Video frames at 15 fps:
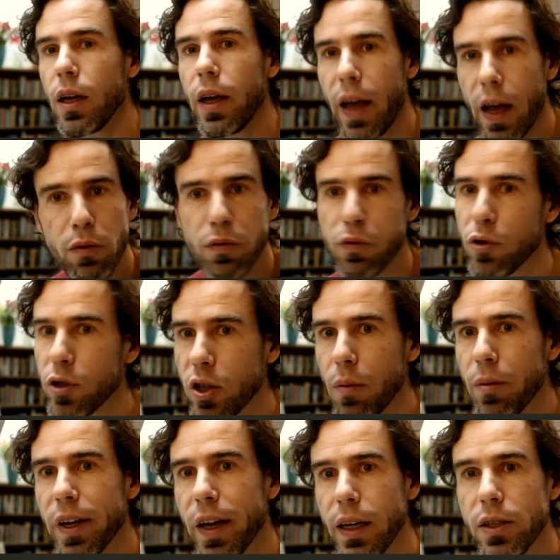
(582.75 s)
And for
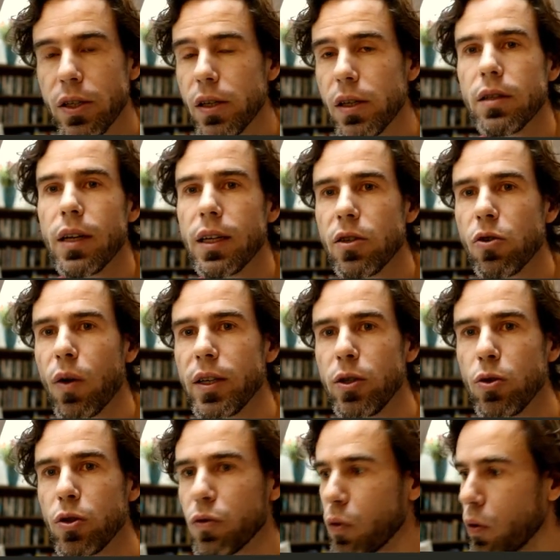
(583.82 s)
some cases, that's quite
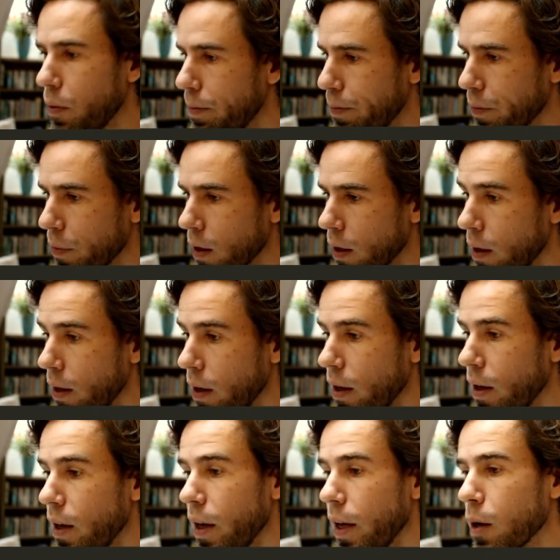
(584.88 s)
useful.
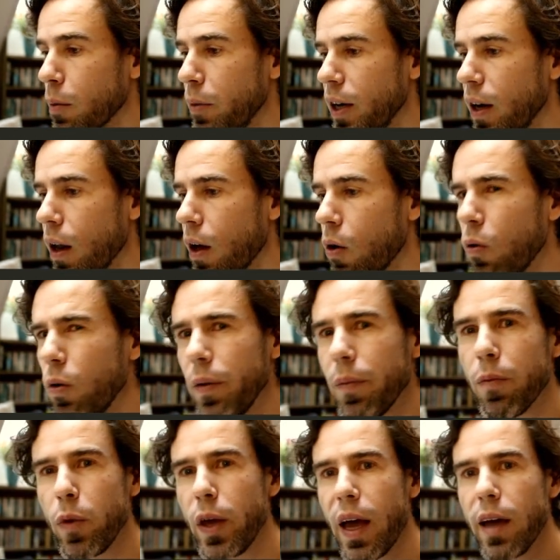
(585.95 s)
Here below,
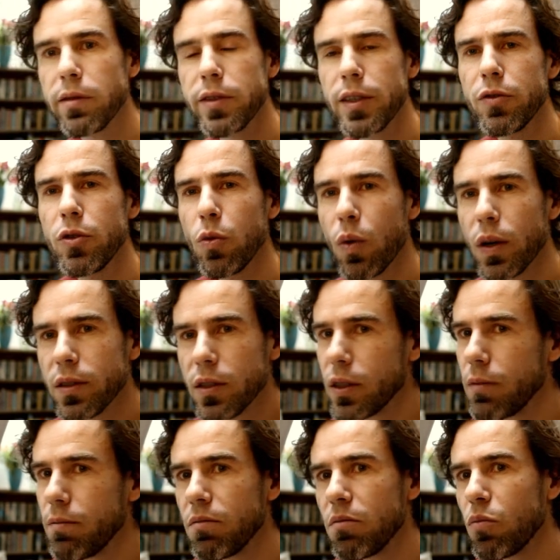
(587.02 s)
we have, if you
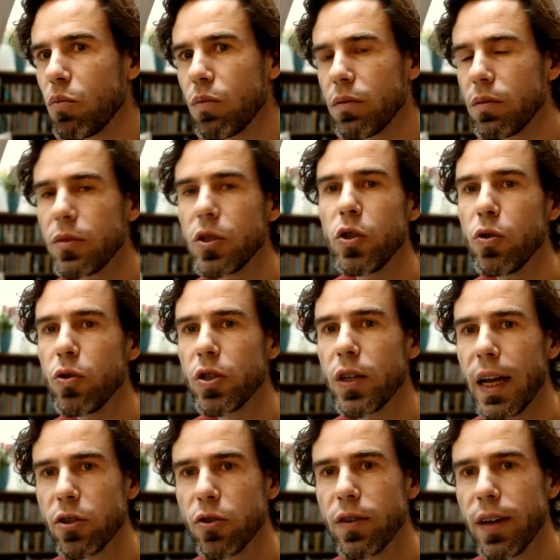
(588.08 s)
want to use an
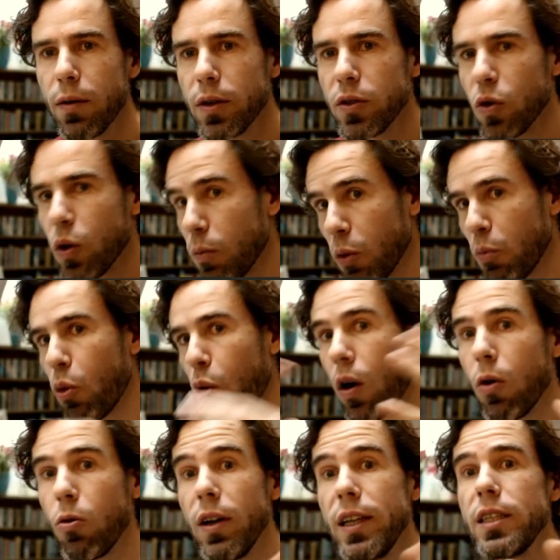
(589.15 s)
esoteric term, a more
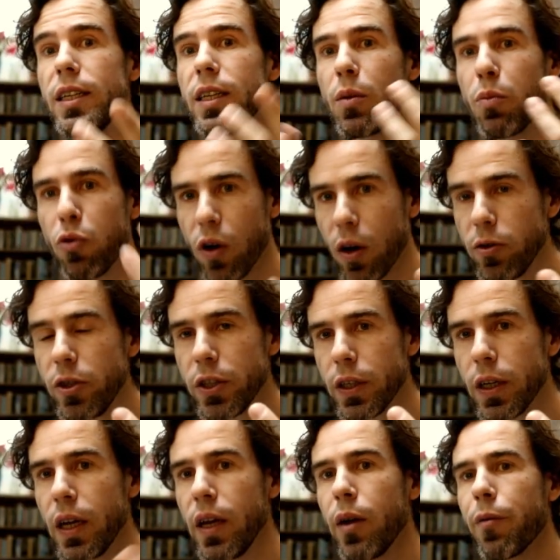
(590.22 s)
holistic approach,
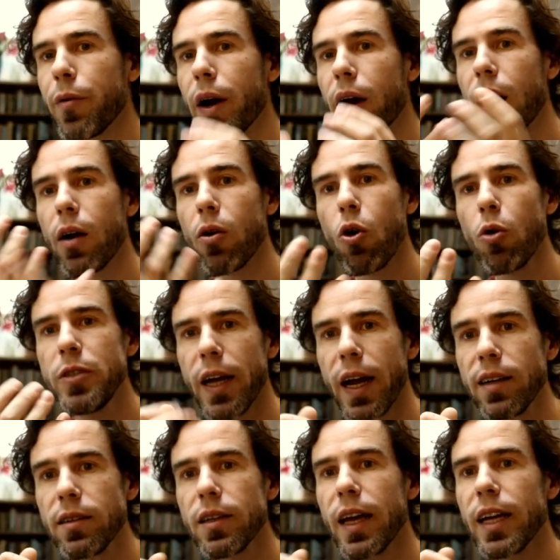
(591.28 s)
where our
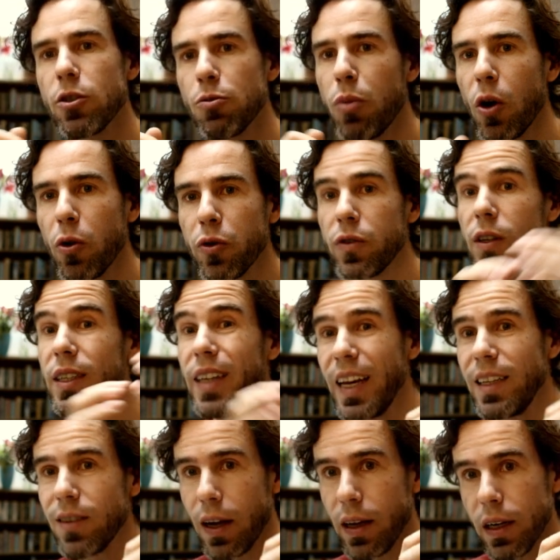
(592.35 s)
object has both the
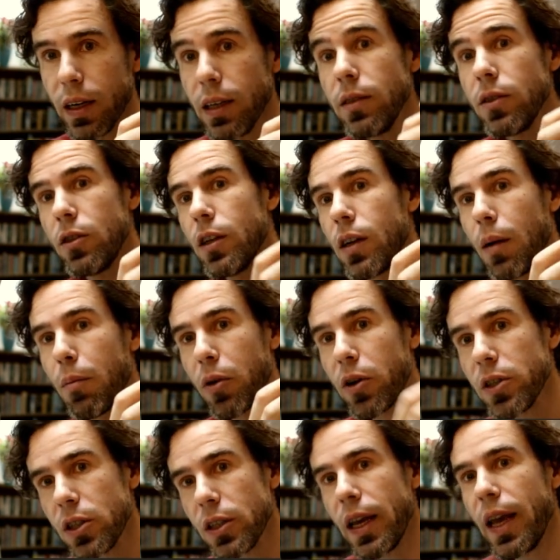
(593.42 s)
data in it, the
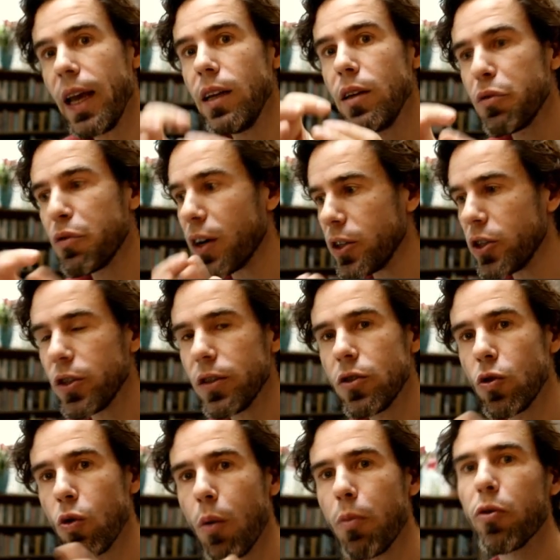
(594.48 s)
numbers, and the functions
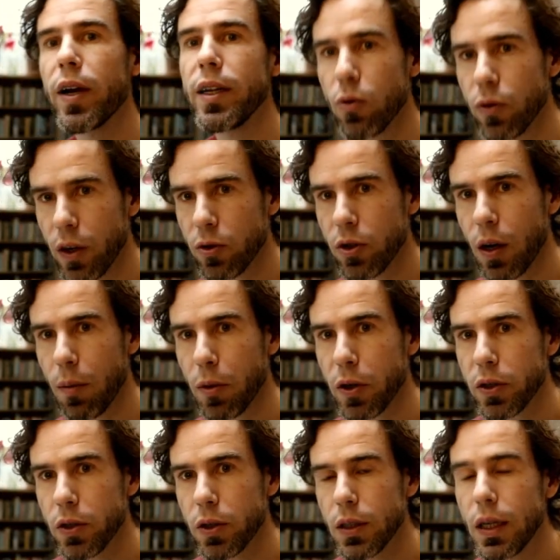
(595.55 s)
to operate on those
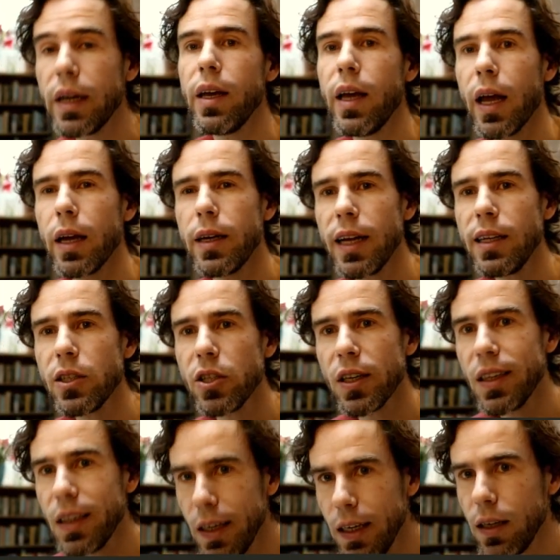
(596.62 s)
numbers. And that is a
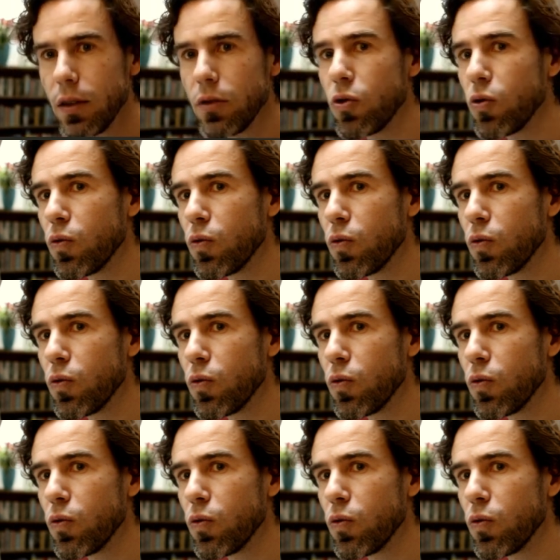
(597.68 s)
key